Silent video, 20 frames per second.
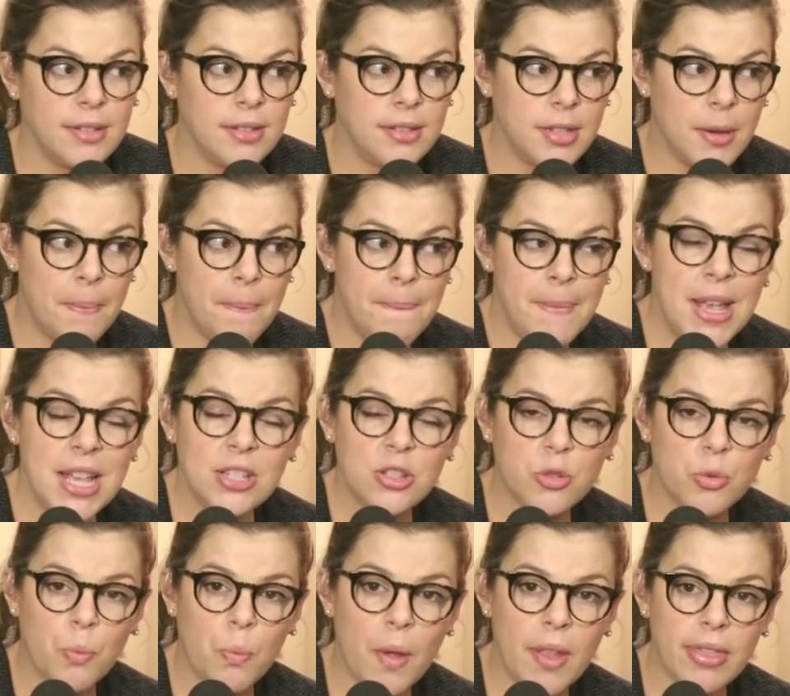to miss
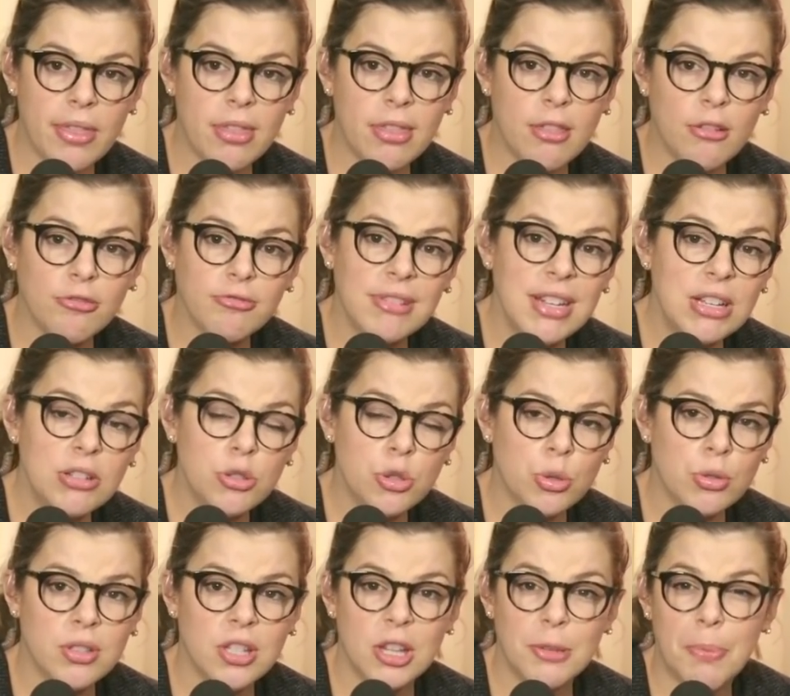what the real
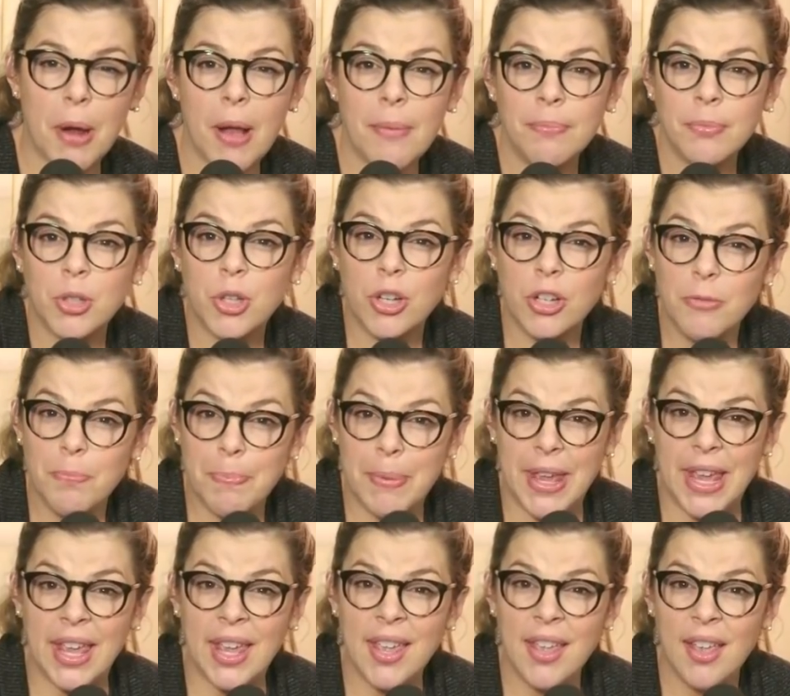source of the problem could
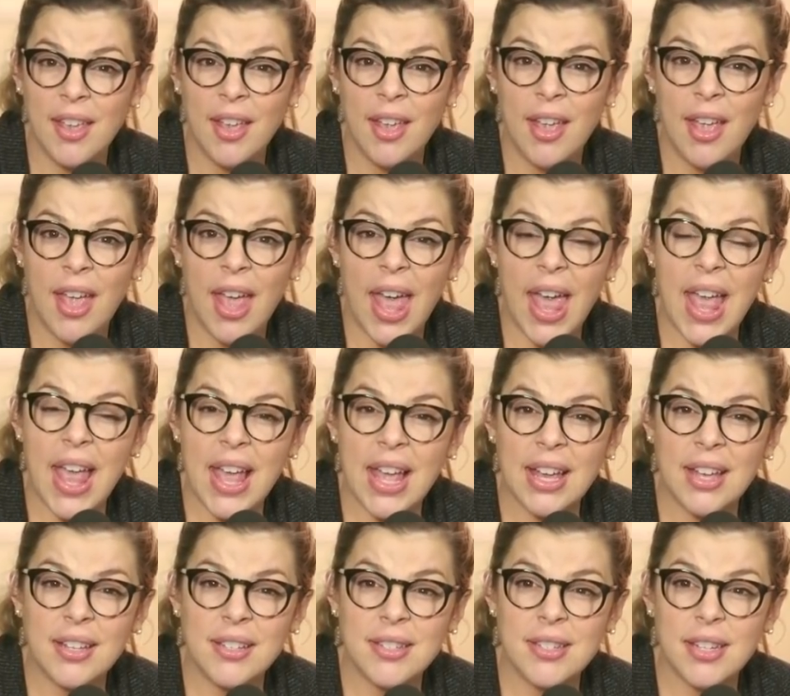be,
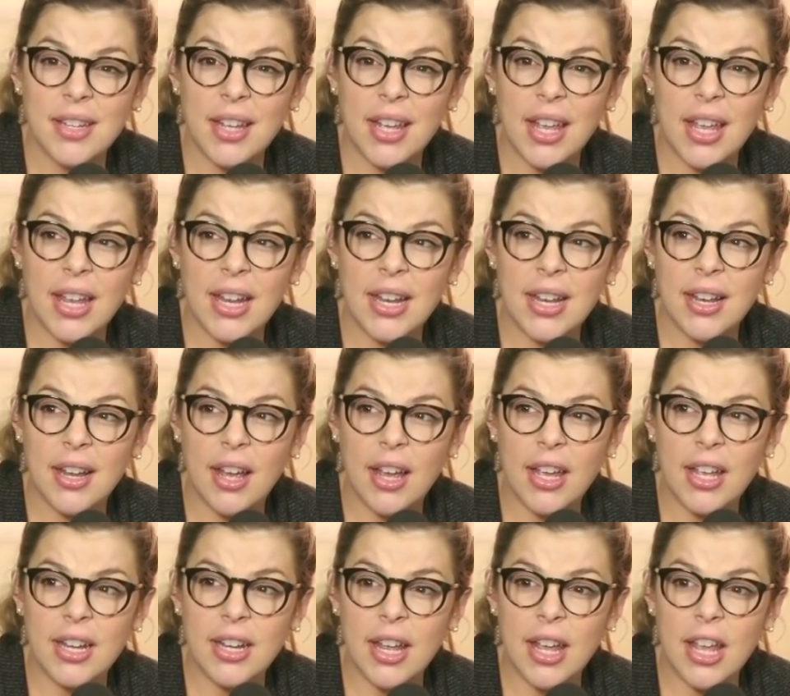and it
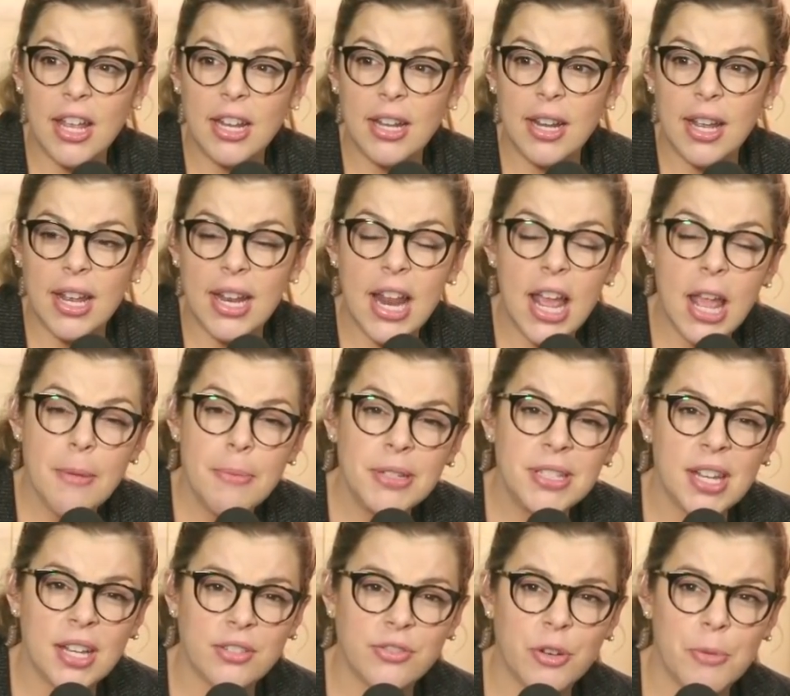
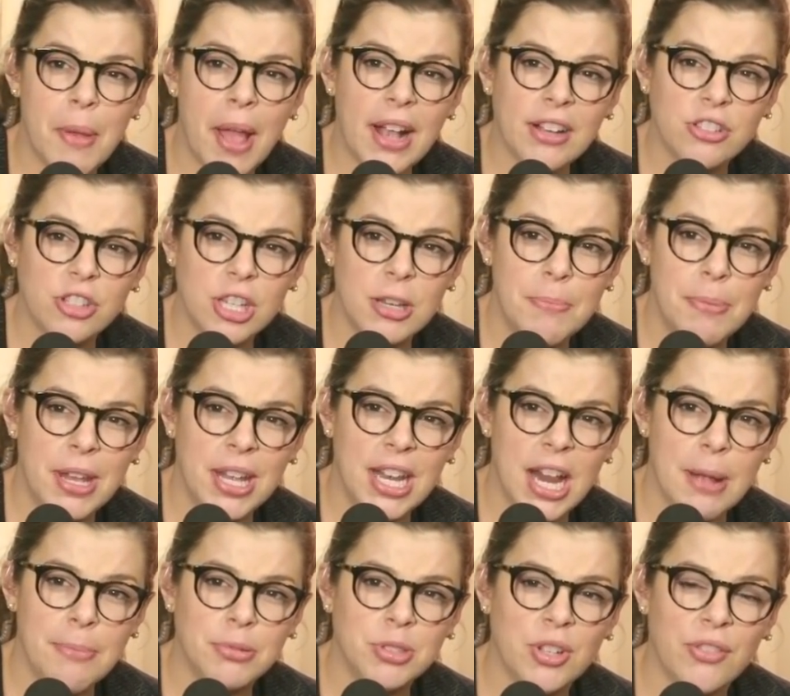inhibits us from actually being
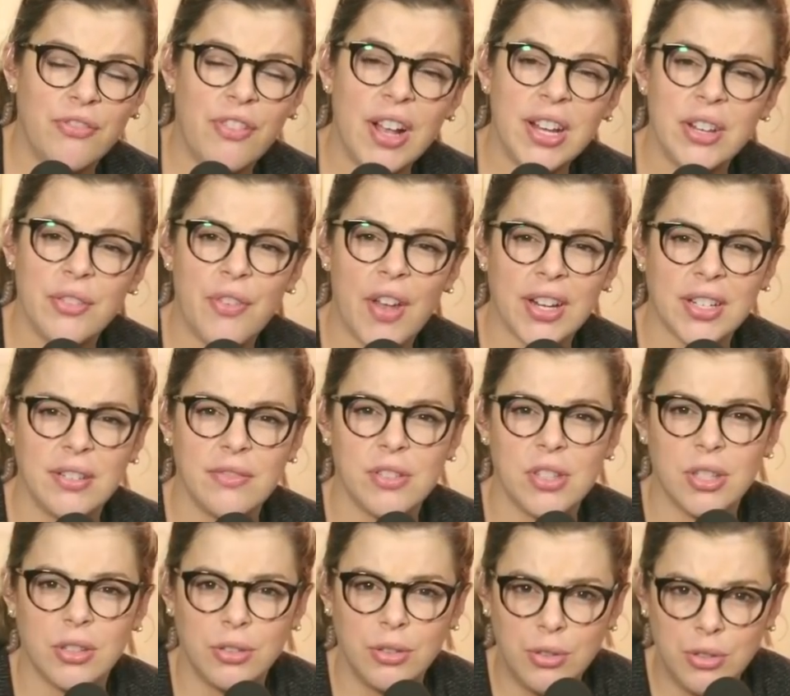able to find effective
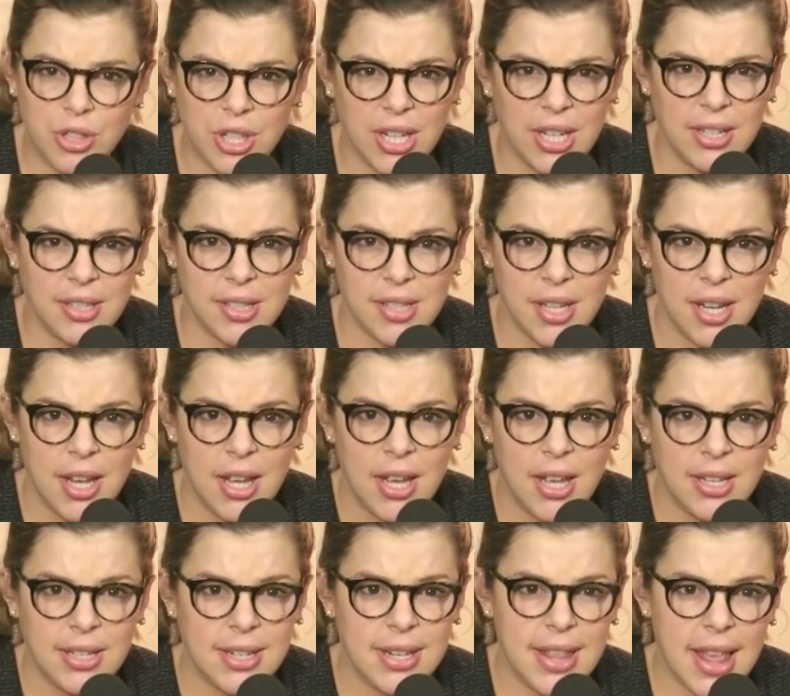solutions
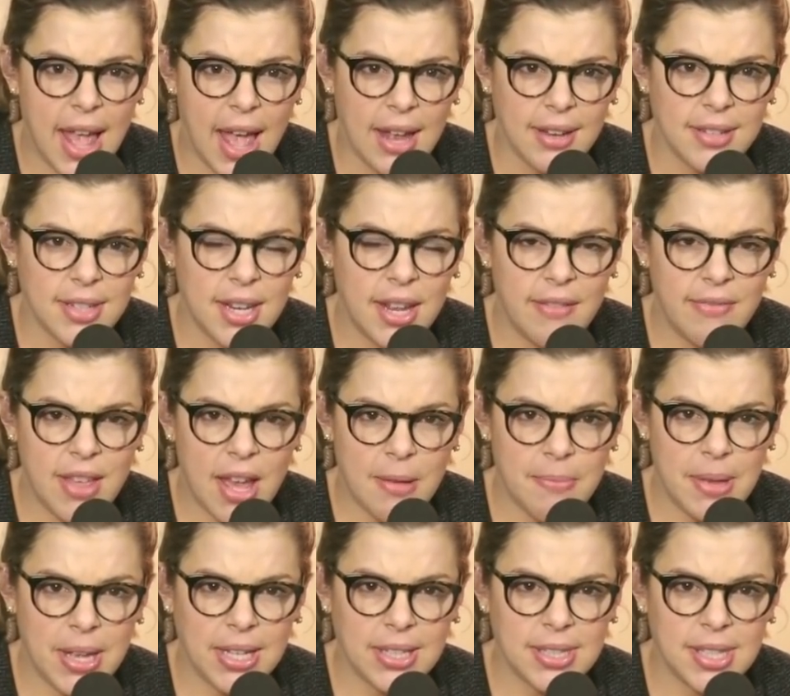to that, if that
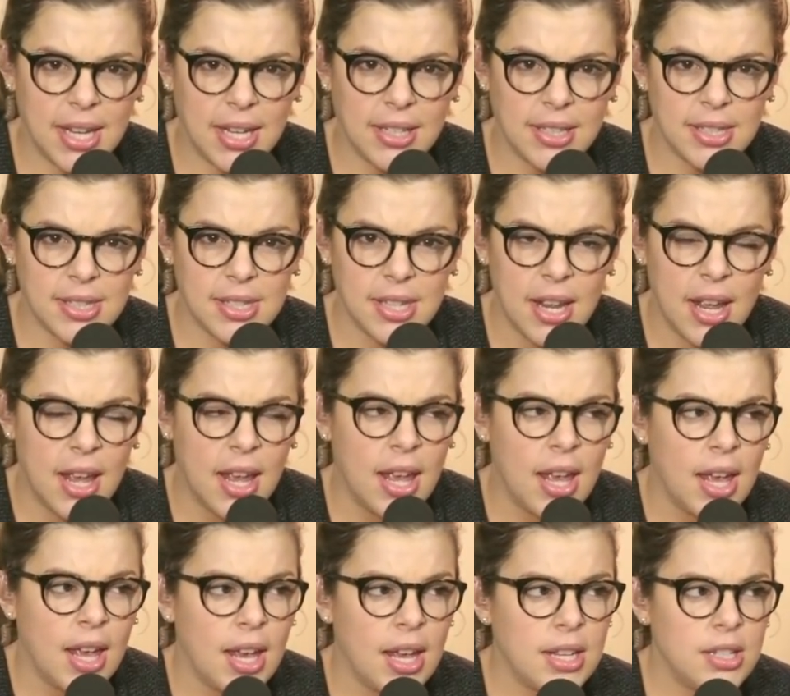makes sense.
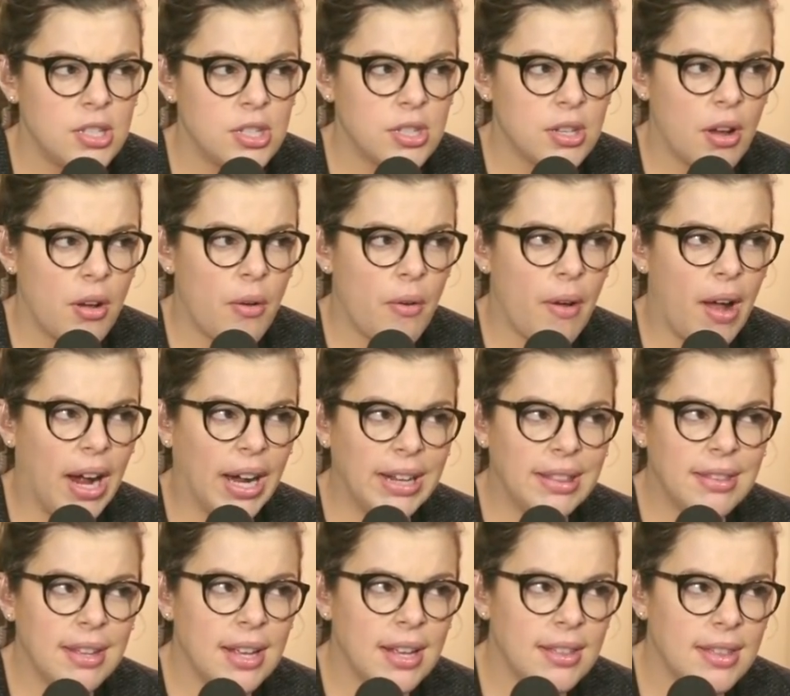And so I
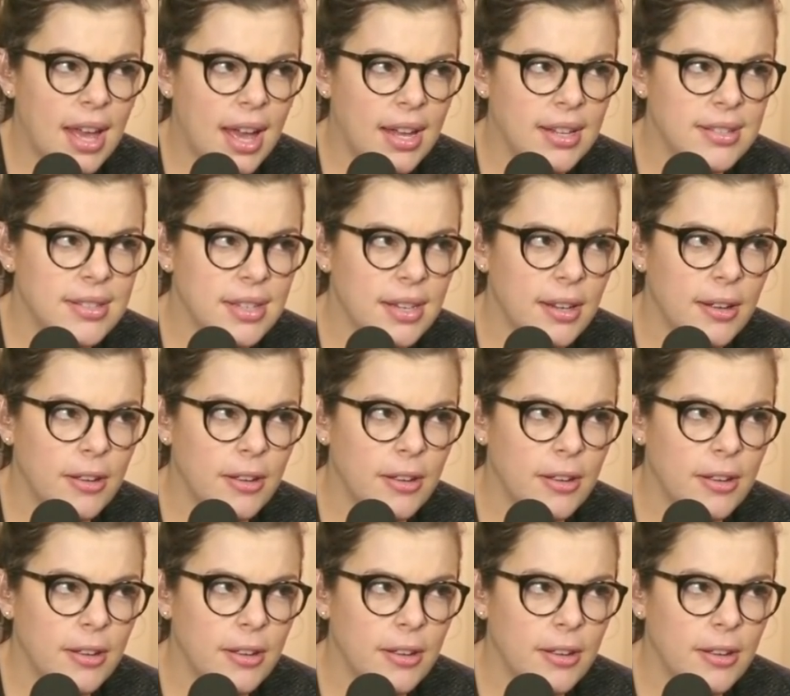think that,